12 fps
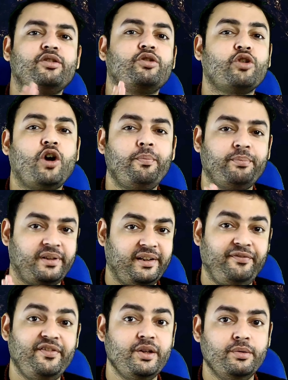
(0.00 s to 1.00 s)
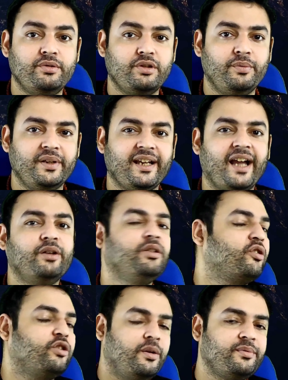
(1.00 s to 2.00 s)
shop reviews over here. I go
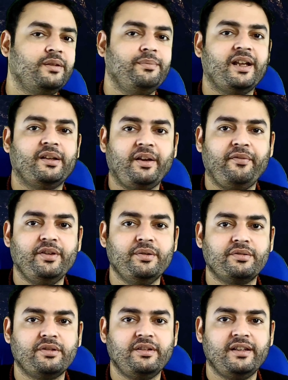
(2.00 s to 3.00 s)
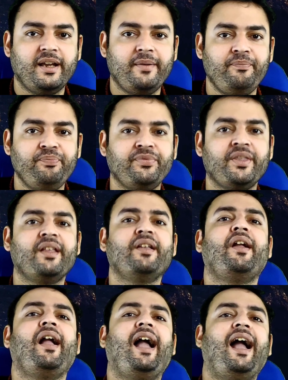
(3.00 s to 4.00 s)
to shops and make reviews on them,
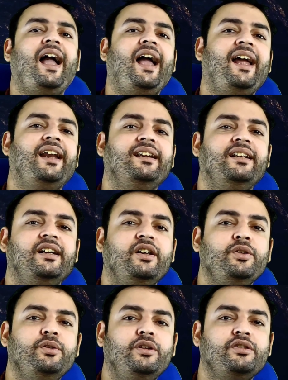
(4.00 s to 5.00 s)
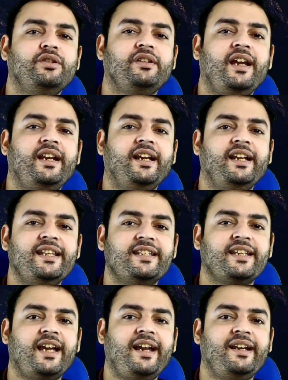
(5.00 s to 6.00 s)
and you'll also get an
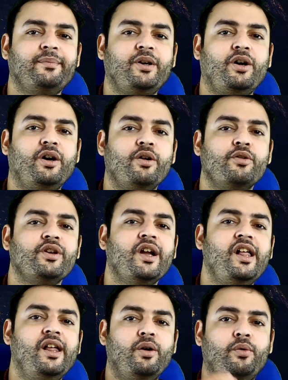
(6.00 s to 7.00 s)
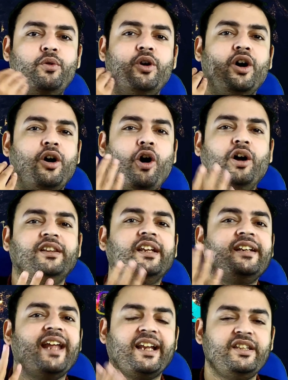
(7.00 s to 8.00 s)
insight about all
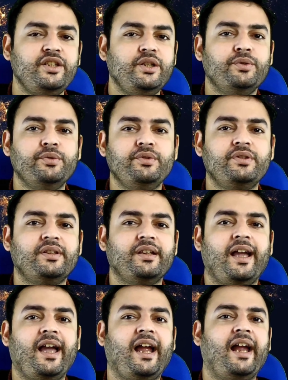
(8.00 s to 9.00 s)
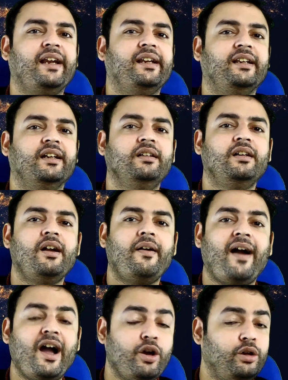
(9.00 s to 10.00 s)
the tech news, and
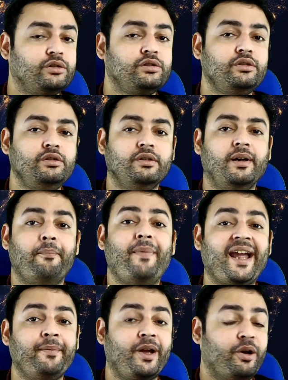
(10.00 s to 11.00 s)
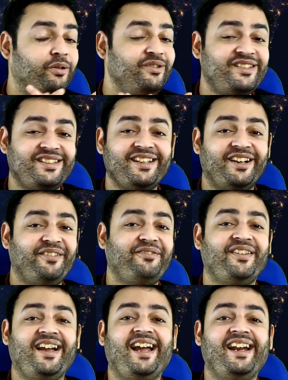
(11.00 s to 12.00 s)
I also do buy my own
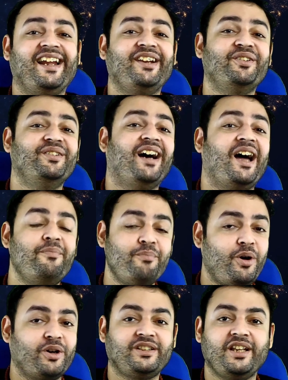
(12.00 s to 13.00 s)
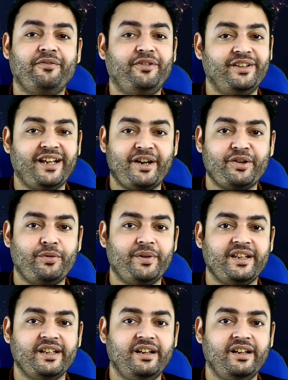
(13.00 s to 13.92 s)
stuff, and I do the unboxing for that over